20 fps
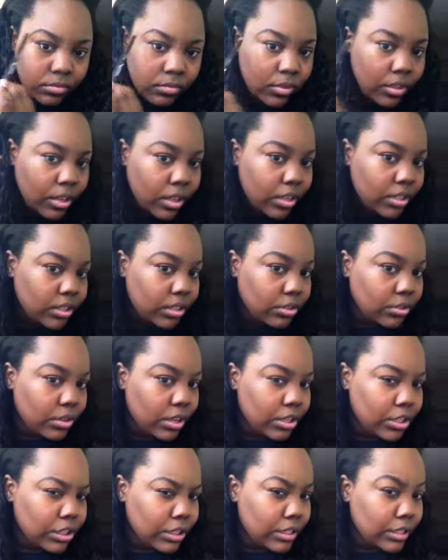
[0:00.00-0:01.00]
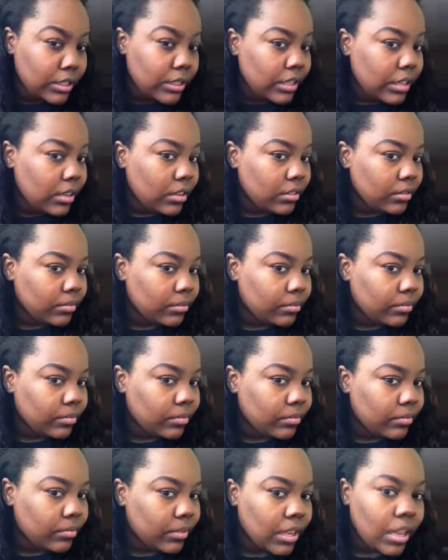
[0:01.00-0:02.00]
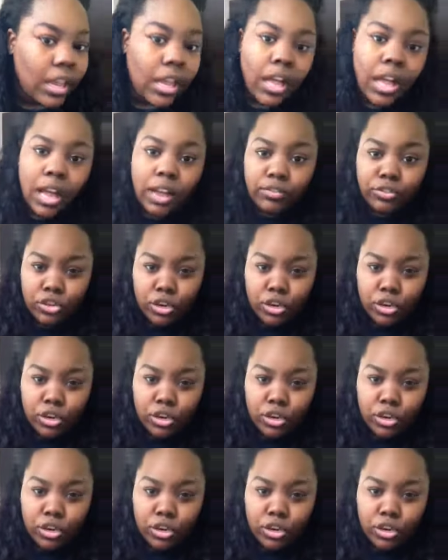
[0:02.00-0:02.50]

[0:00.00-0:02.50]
Okay, so as you can see, I've